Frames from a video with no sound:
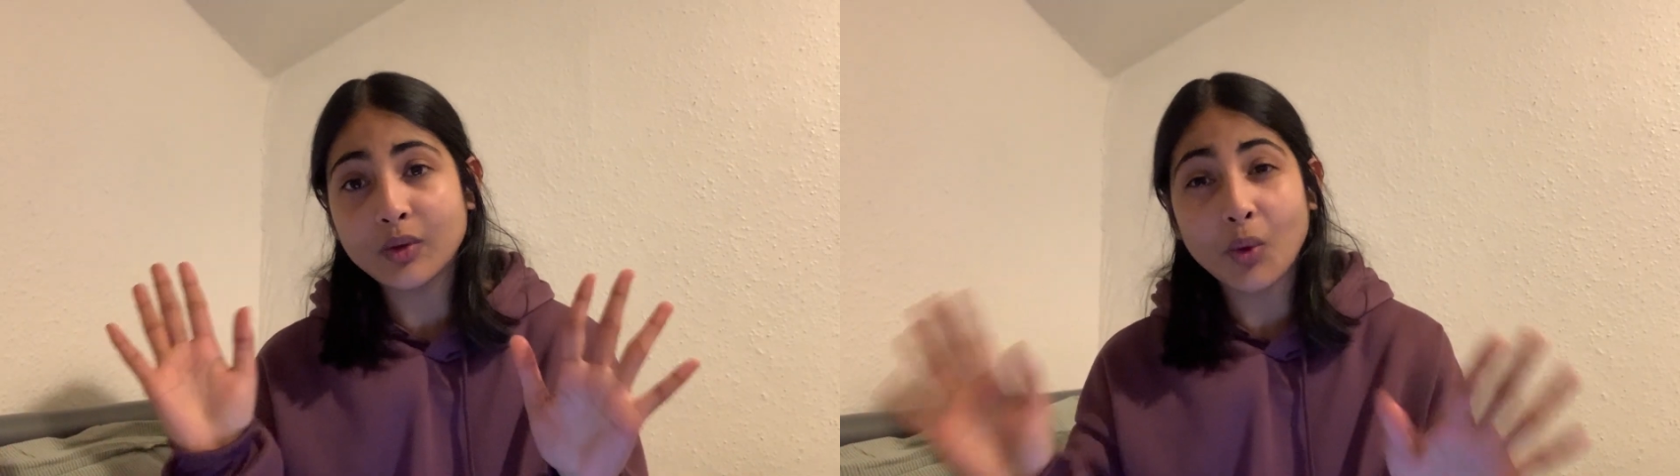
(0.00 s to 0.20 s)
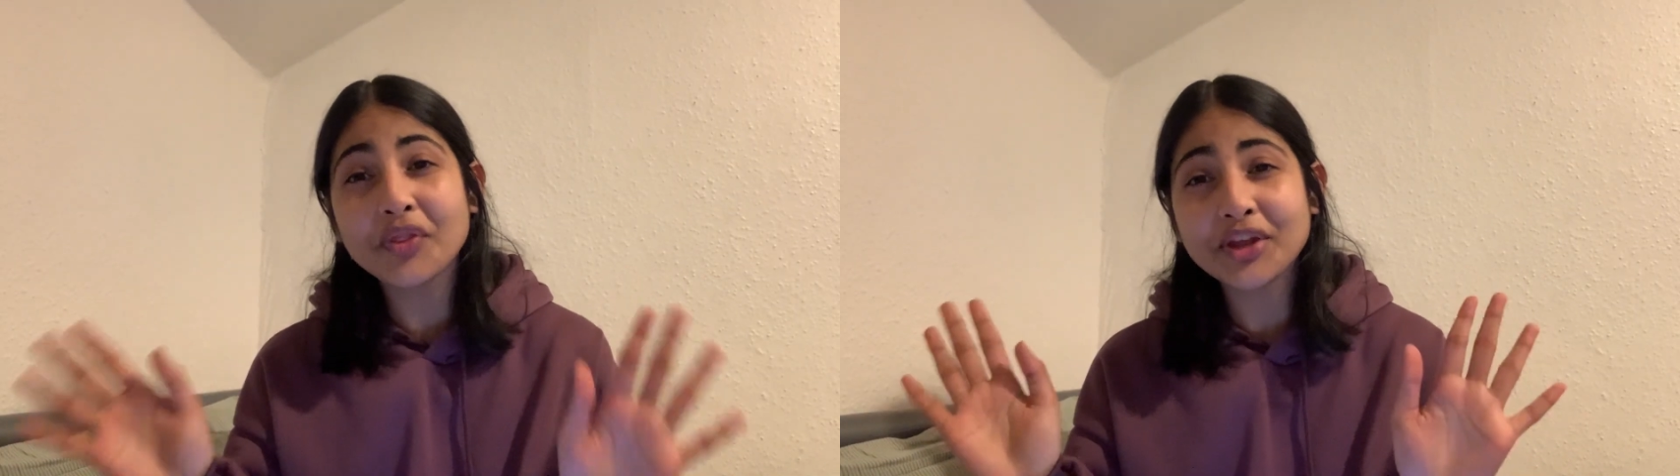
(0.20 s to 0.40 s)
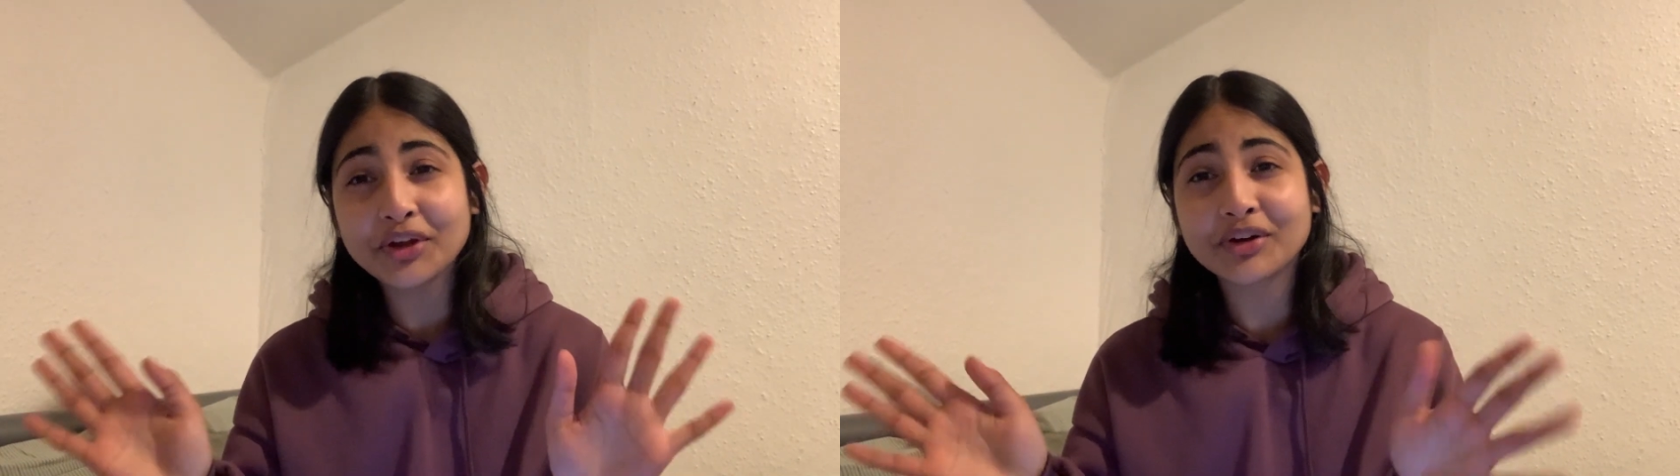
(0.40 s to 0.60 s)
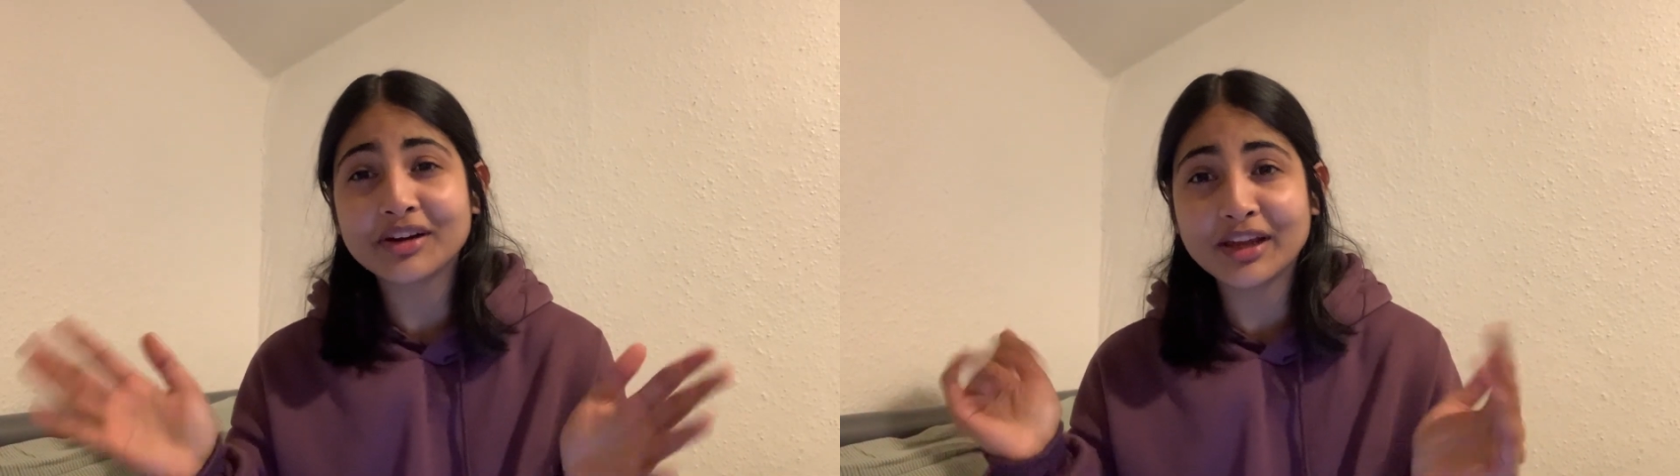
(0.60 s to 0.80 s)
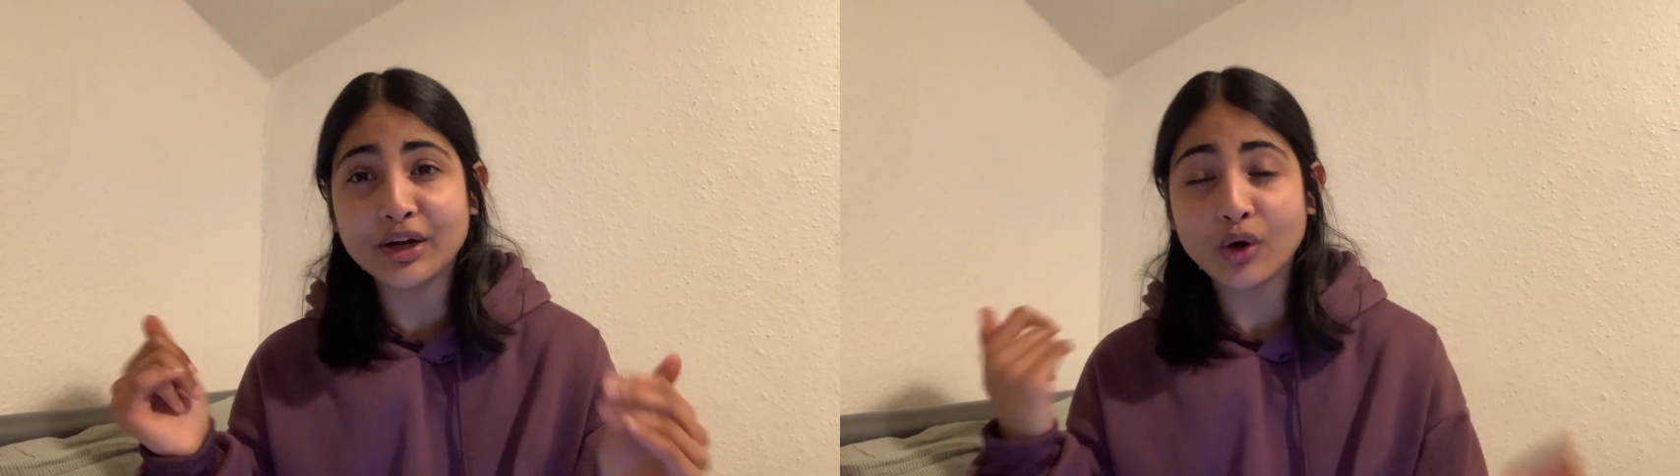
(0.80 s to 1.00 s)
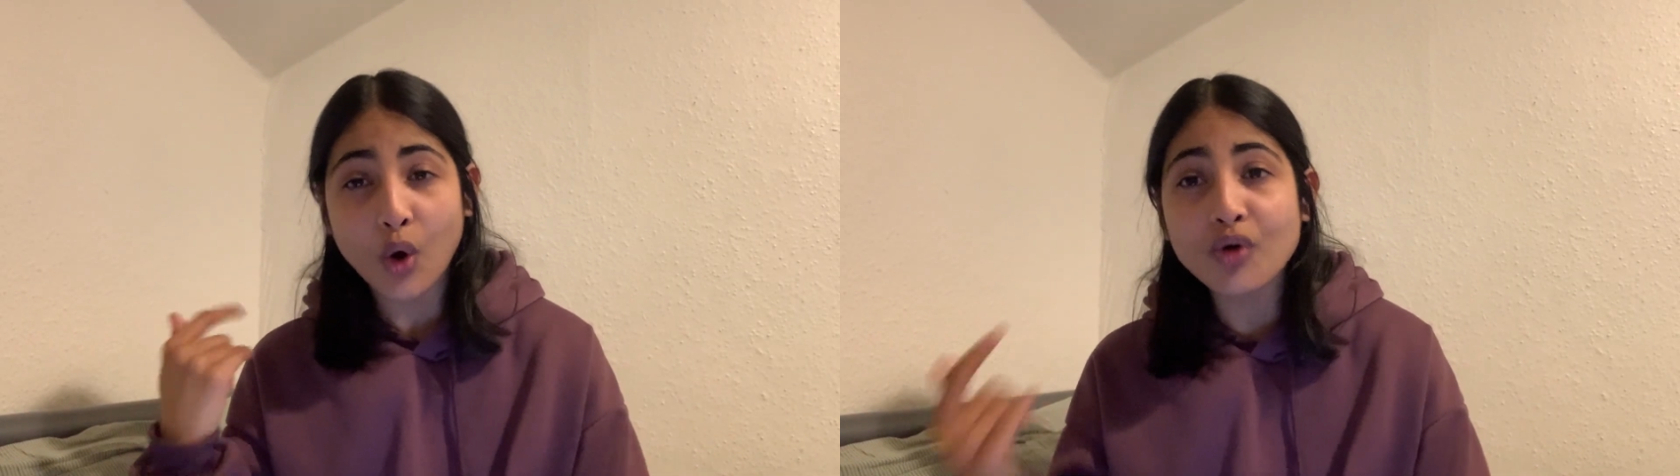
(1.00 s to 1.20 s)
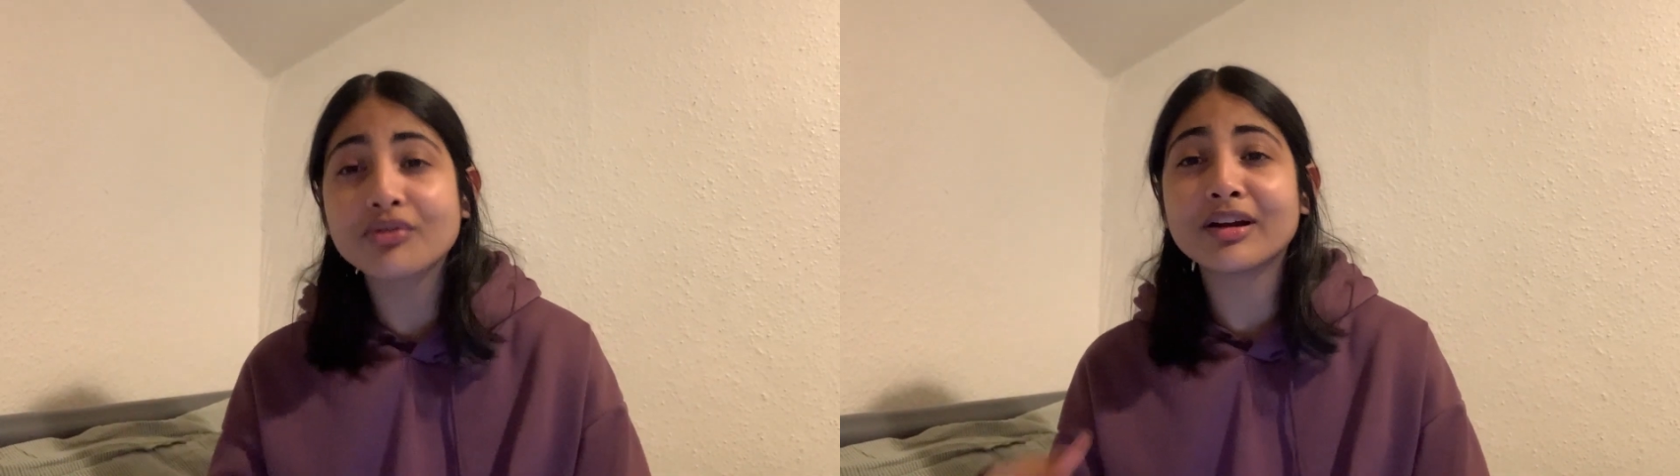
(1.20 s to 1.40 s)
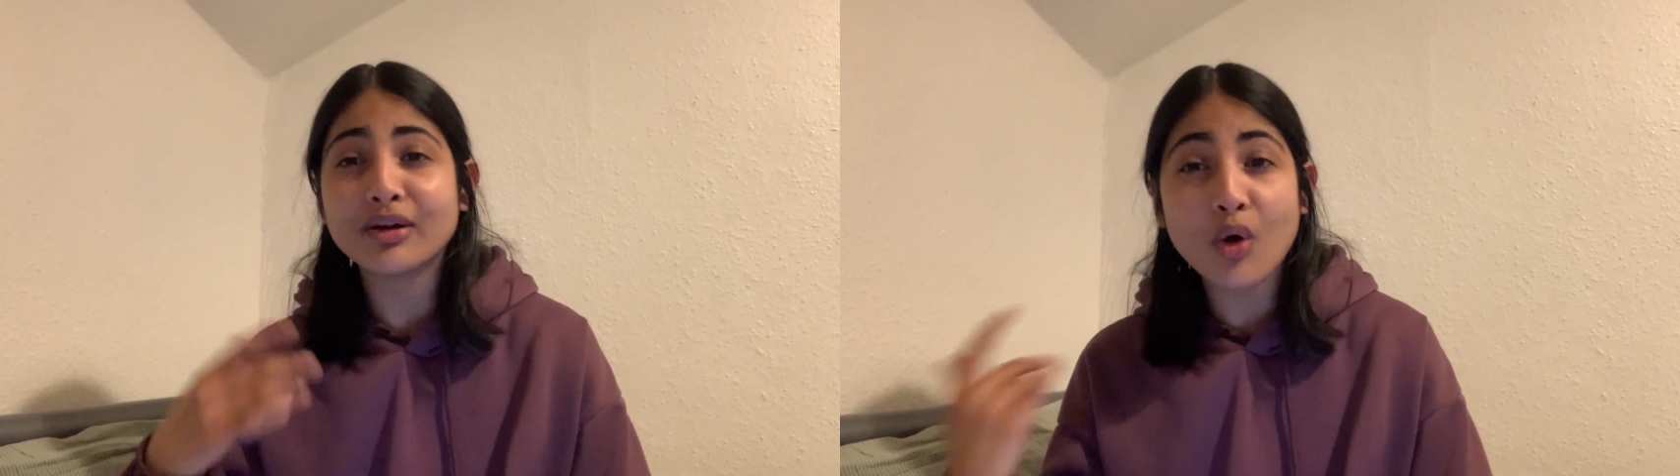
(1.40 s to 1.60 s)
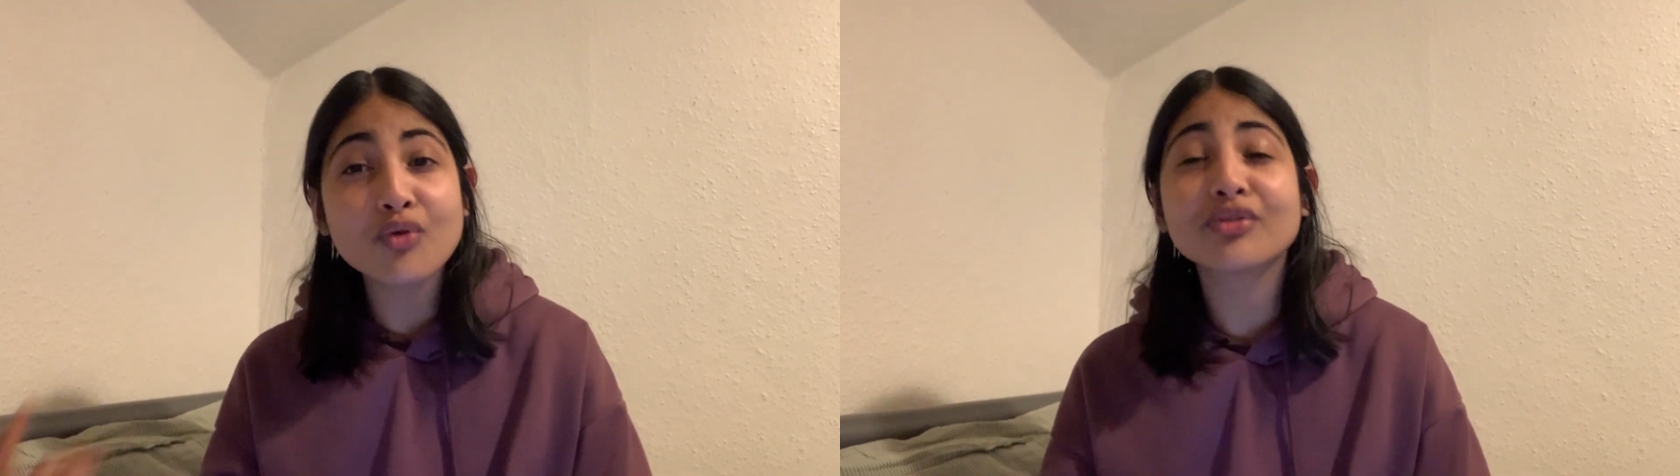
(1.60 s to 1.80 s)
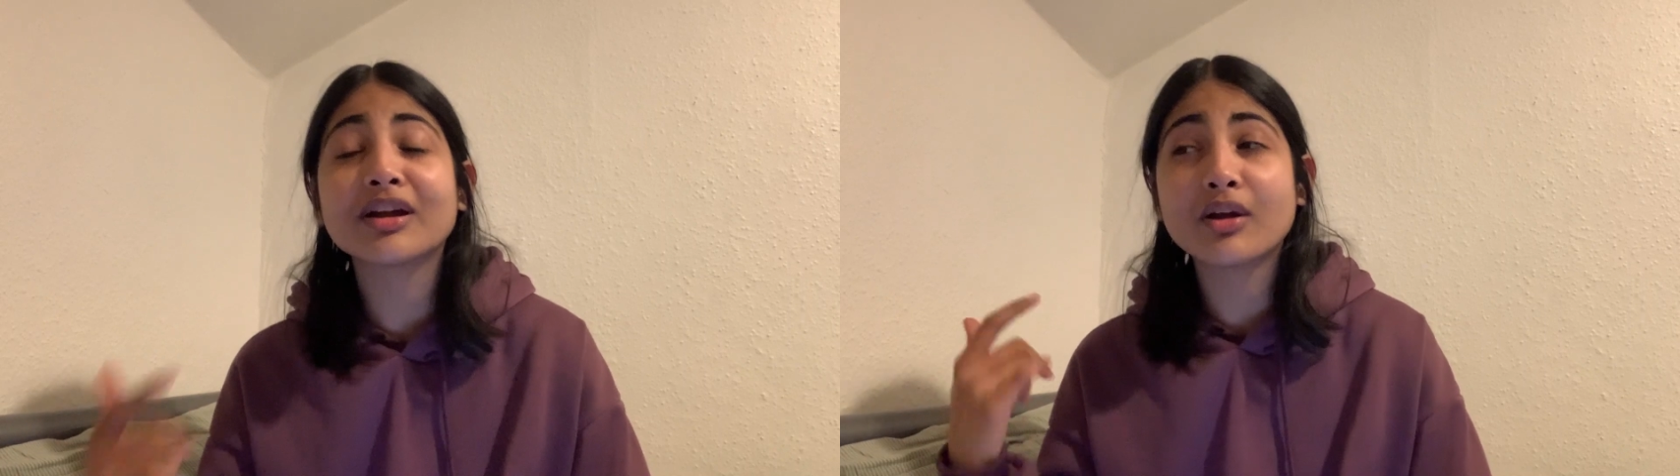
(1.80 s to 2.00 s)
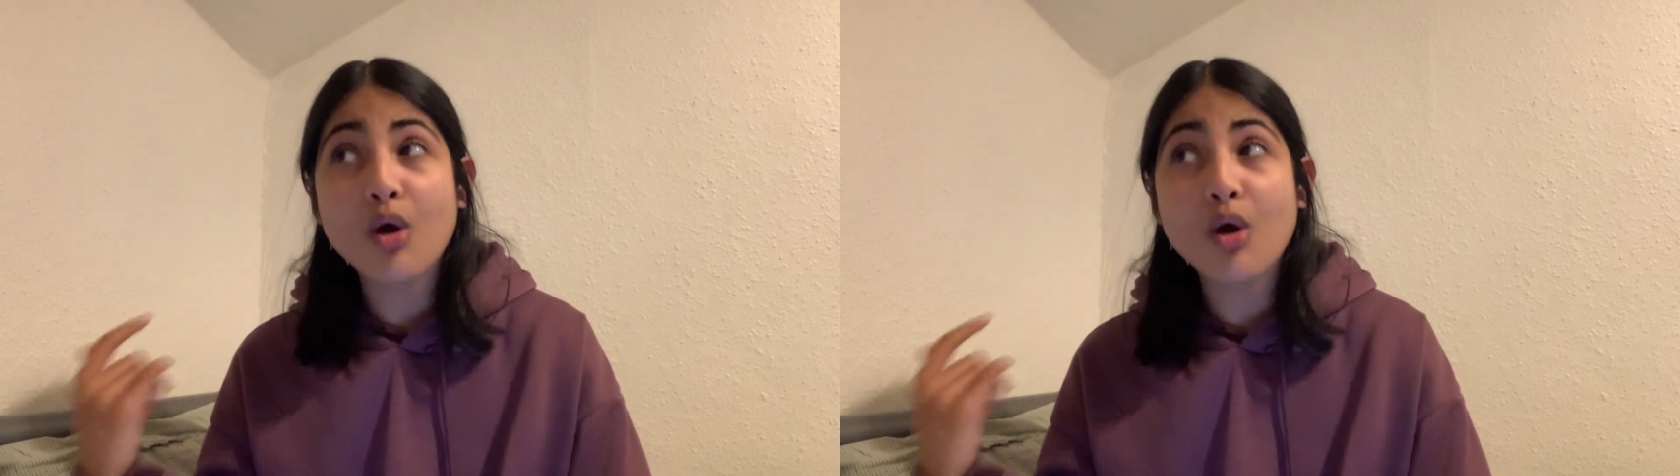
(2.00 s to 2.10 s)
the one thing you're going to hear over and over and